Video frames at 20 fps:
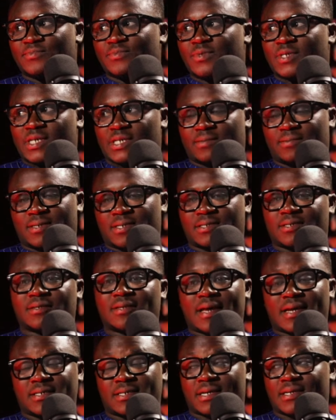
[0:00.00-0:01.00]
Okay. Yes, please,
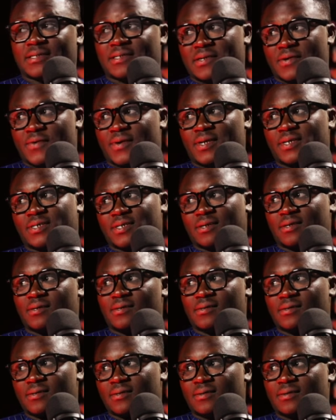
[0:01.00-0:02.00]
in the Chansa region.
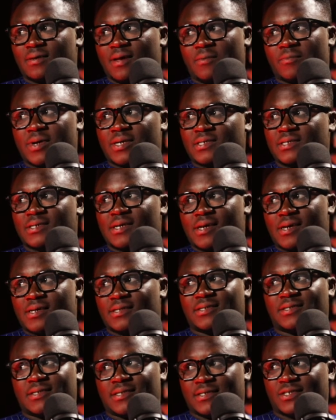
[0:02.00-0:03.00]
Okay. Mansi
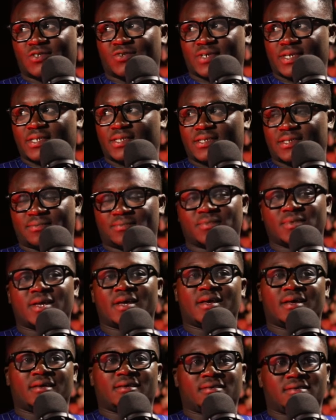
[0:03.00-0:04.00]
East District. Okay.
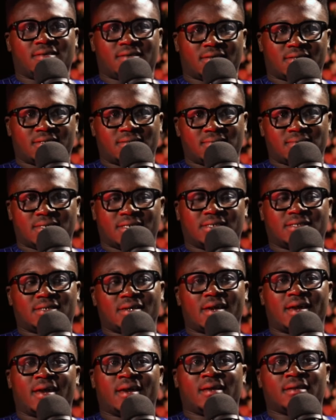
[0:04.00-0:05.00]
Yes, please.
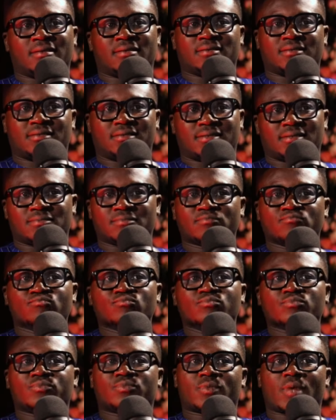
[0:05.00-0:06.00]
And
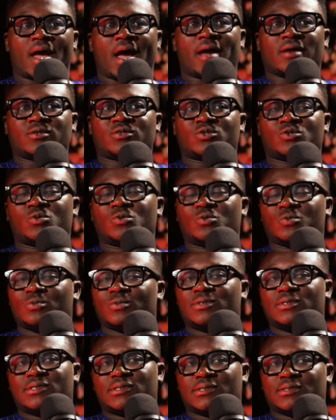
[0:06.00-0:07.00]
I
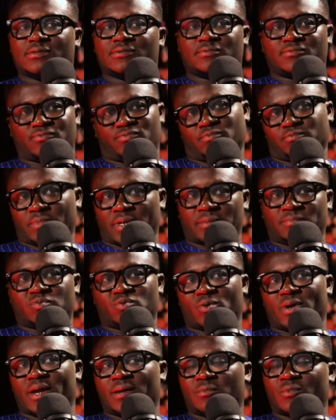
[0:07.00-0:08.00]
schooled my
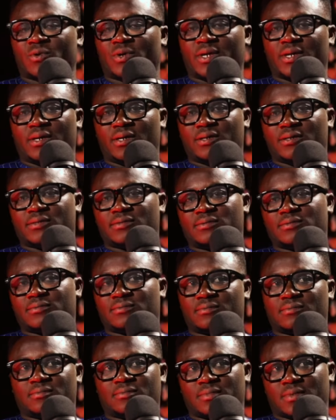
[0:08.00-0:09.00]
primary
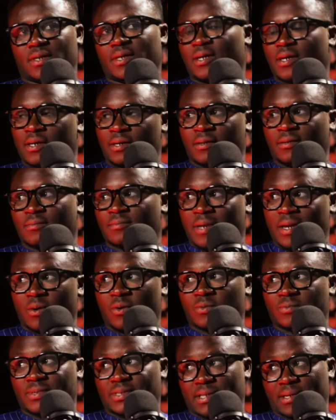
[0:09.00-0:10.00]
in my
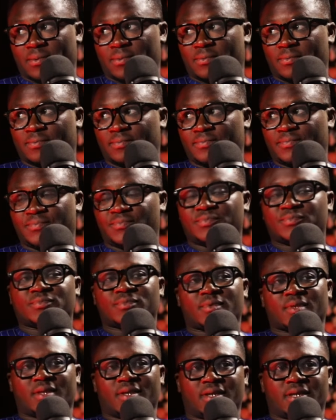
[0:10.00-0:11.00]
hometown. Okay.
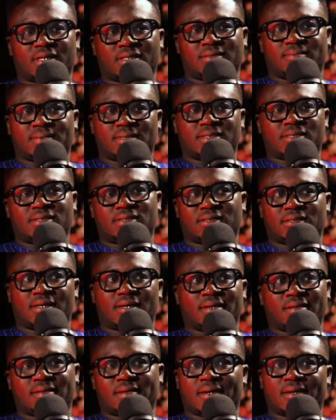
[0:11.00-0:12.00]
Yes, please.
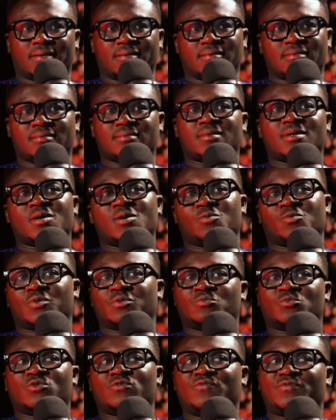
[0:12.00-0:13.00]
And then
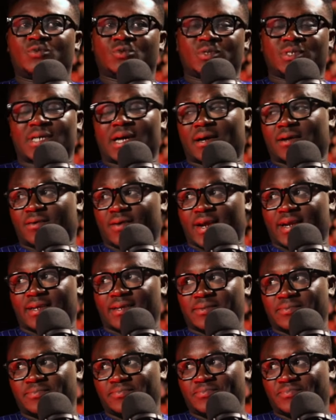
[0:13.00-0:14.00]
we moved to
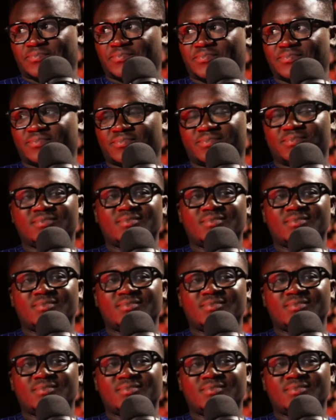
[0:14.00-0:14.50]
Takoradi. Okay.